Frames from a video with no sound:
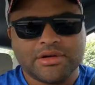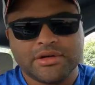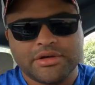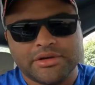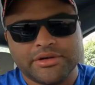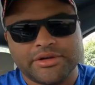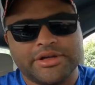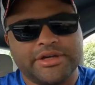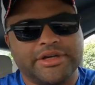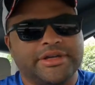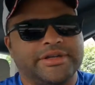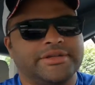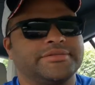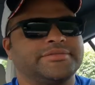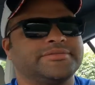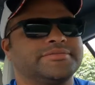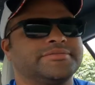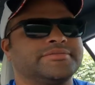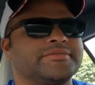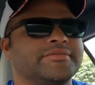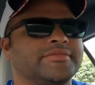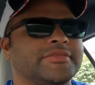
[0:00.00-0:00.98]
Okay,
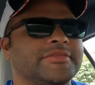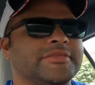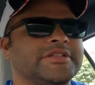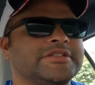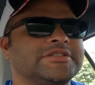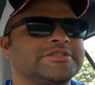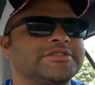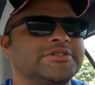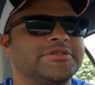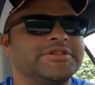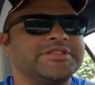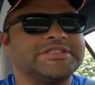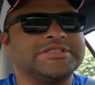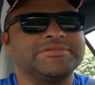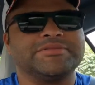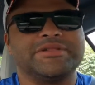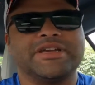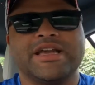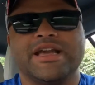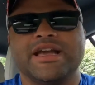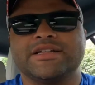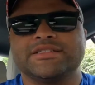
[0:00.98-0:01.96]
let's go get some
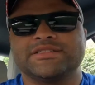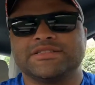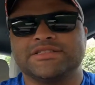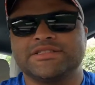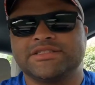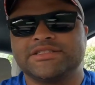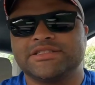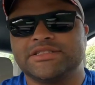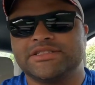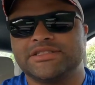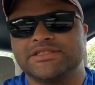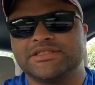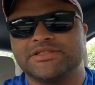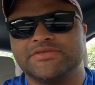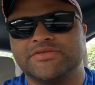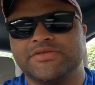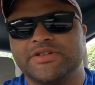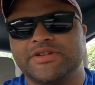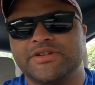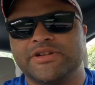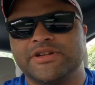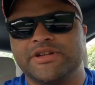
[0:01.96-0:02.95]
gas. This thing is
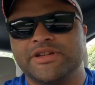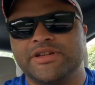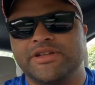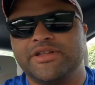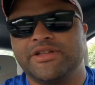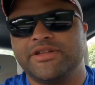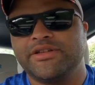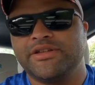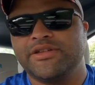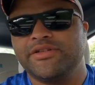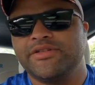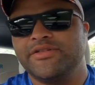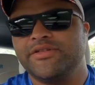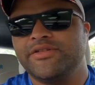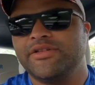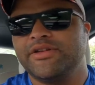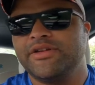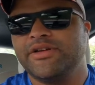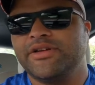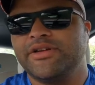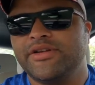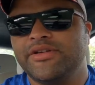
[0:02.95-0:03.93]
very,
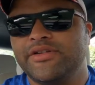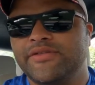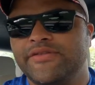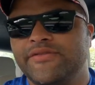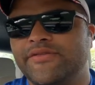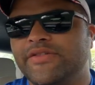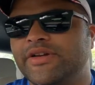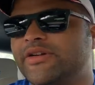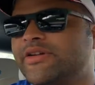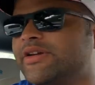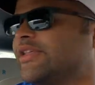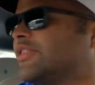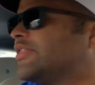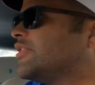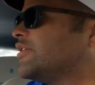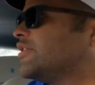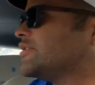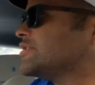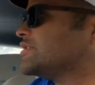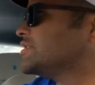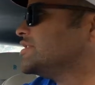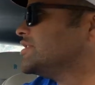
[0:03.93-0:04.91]
very
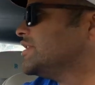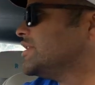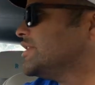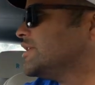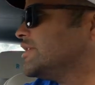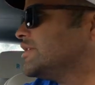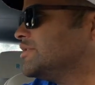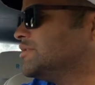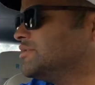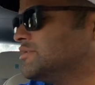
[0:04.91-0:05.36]
thirsty.